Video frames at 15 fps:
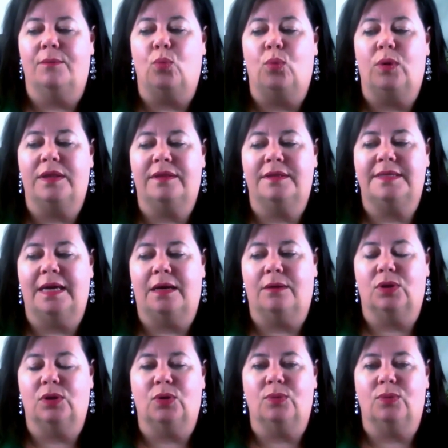with a
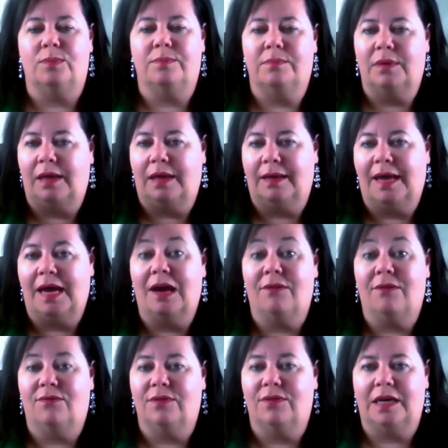download and
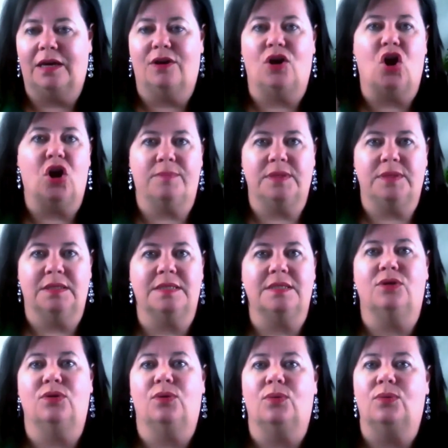have like an opt-in
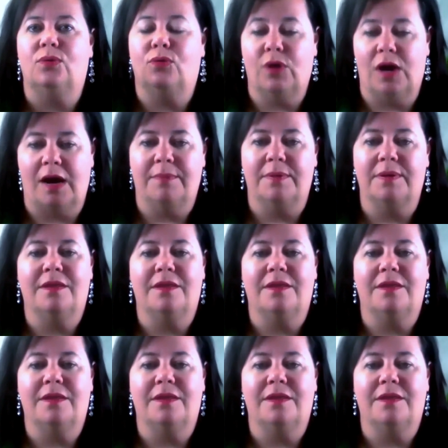to grab